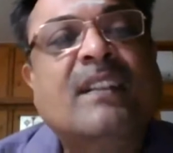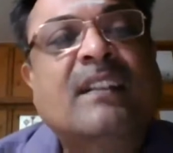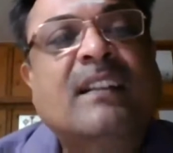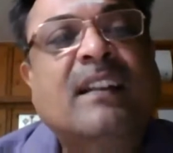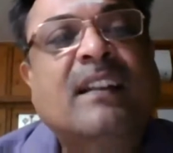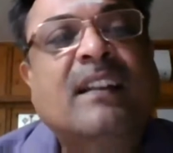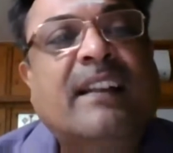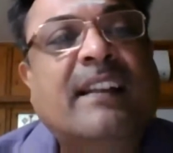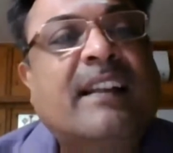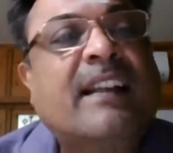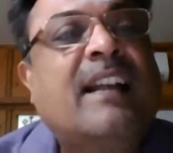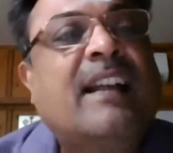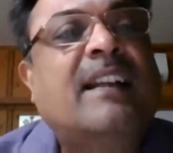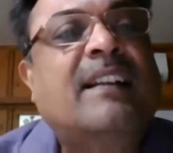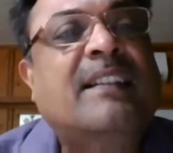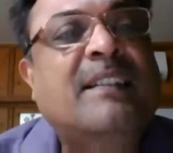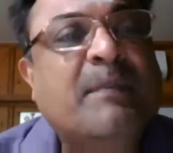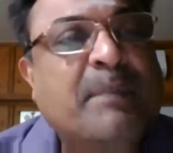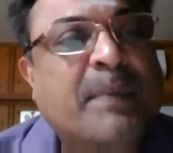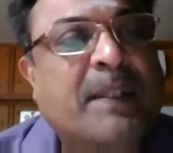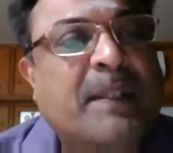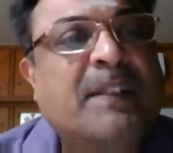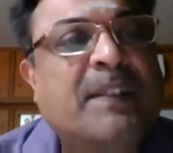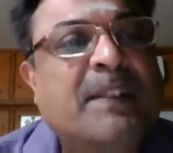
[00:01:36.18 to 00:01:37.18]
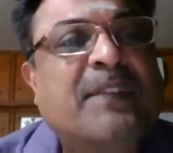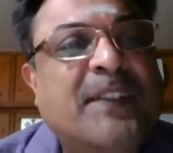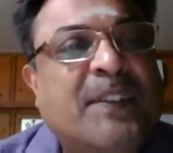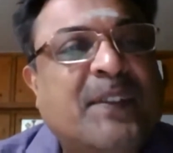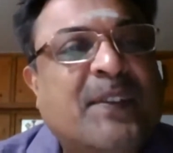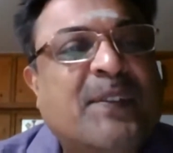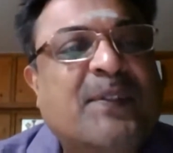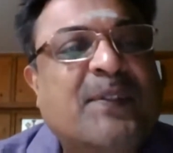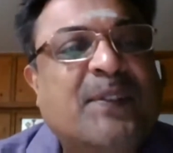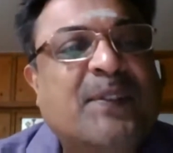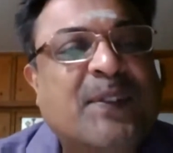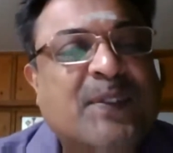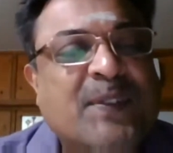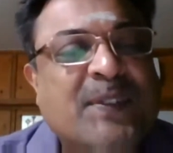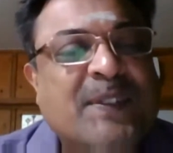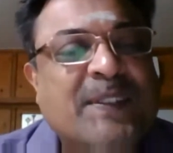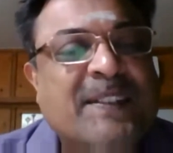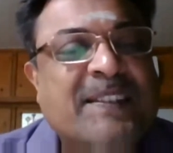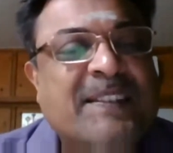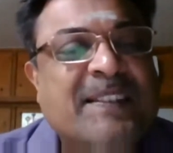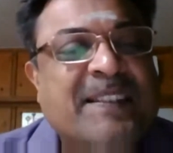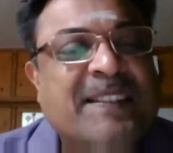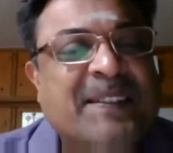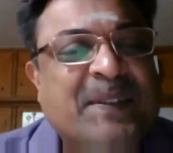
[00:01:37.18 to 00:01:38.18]
I had the benefit of also
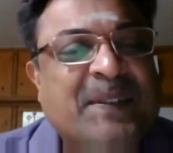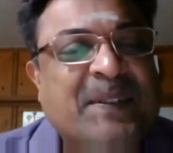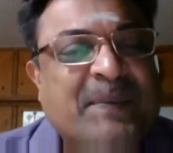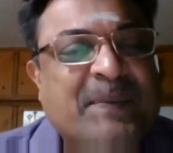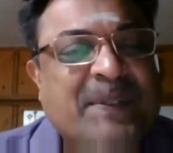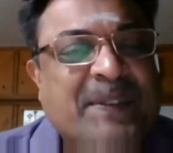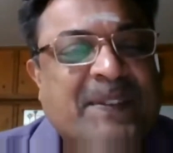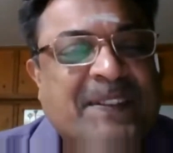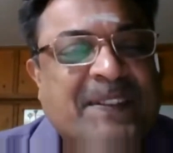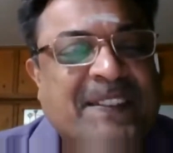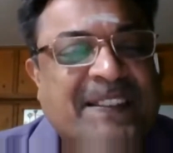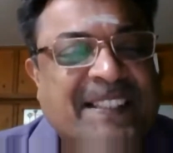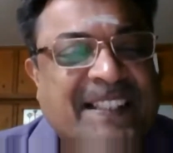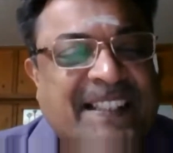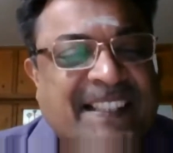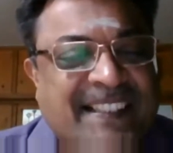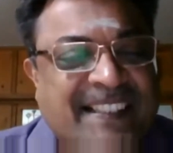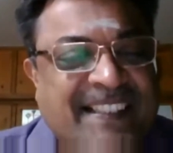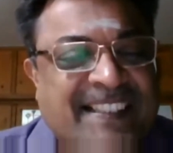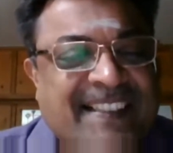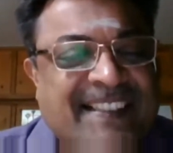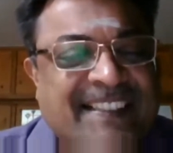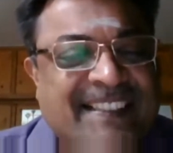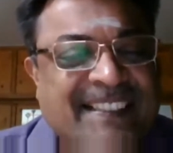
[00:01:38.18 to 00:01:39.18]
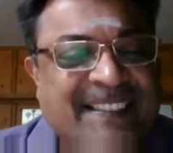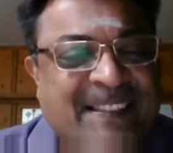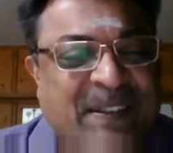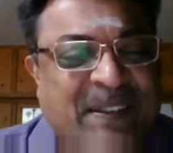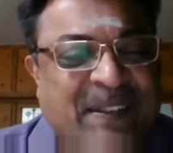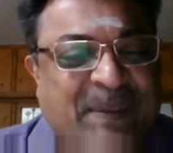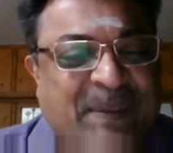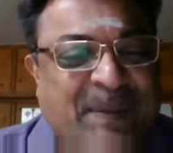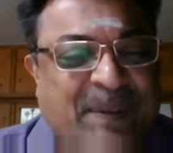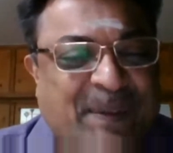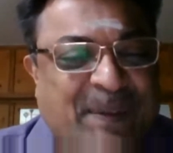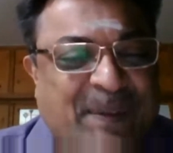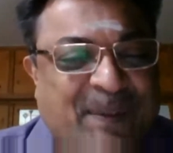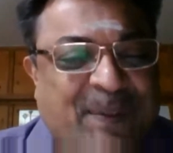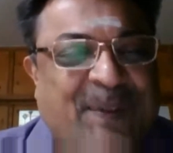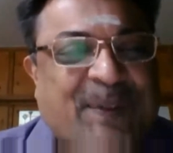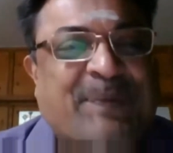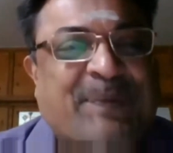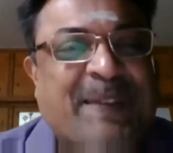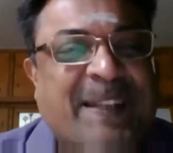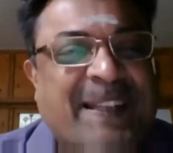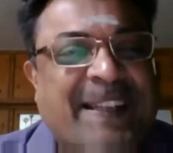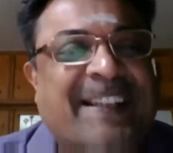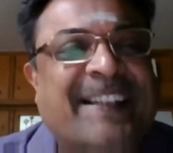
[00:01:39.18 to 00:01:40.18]
listening to Mr. Shailesh just
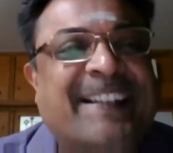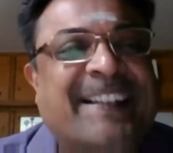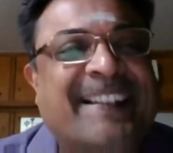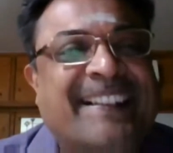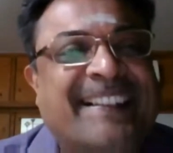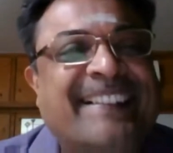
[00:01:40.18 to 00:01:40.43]
before me